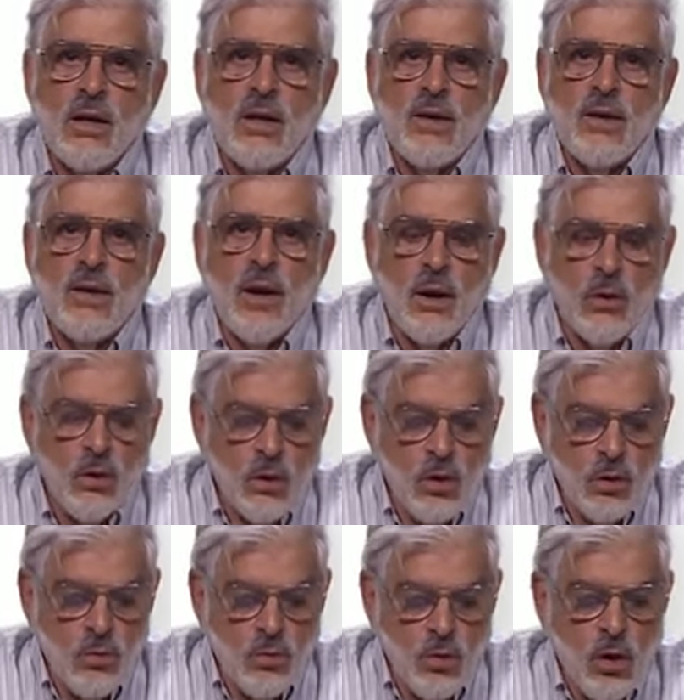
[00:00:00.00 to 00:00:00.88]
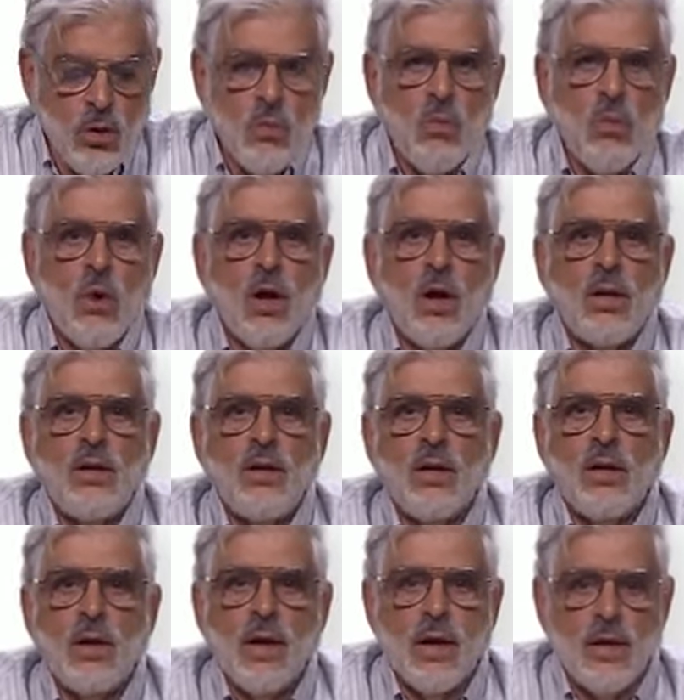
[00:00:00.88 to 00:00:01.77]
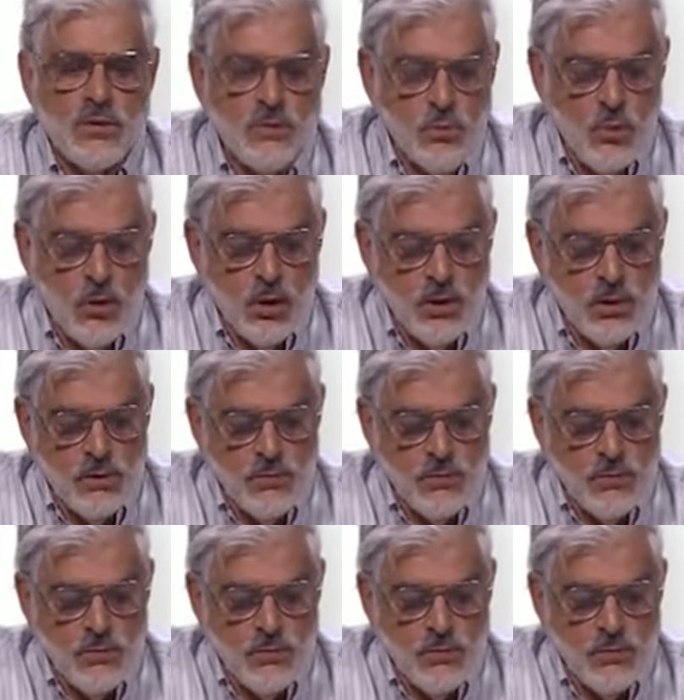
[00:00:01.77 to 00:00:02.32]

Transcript: Now, row 1 has 1 in the